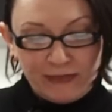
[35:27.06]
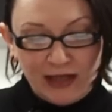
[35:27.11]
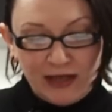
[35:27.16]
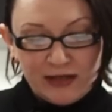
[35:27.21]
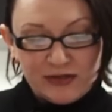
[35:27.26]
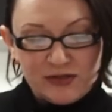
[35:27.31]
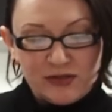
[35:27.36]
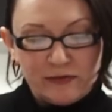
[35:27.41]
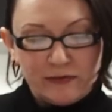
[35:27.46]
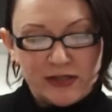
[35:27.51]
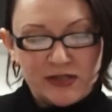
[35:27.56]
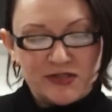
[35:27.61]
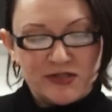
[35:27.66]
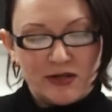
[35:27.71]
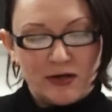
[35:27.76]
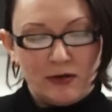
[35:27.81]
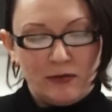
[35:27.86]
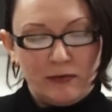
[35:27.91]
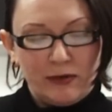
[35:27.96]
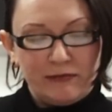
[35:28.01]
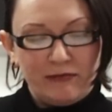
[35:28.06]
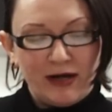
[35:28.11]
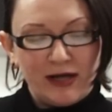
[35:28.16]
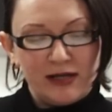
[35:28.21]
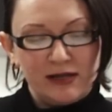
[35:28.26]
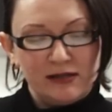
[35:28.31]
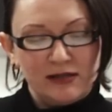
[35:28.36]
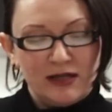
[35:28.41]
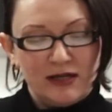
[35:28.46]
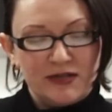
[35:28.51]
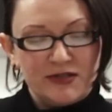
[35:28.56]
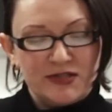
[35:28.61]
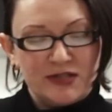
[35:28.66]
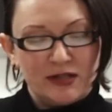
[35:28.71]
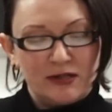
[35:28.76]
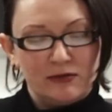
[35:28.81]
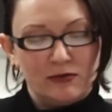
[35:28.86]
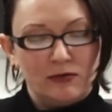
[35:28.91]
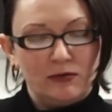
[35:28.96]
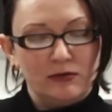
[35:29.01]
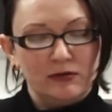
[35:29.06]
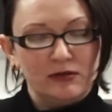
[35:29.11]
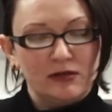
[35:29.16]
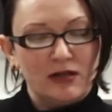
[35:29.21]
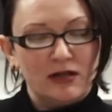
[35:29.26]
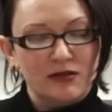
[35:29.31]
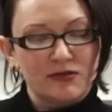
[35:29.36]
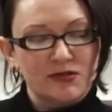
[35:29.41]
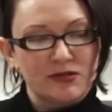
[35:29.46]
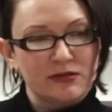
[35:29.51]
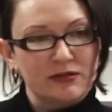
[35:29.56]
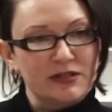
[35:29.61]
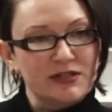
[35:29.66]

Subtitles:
In doing so, we recognize that our oral culture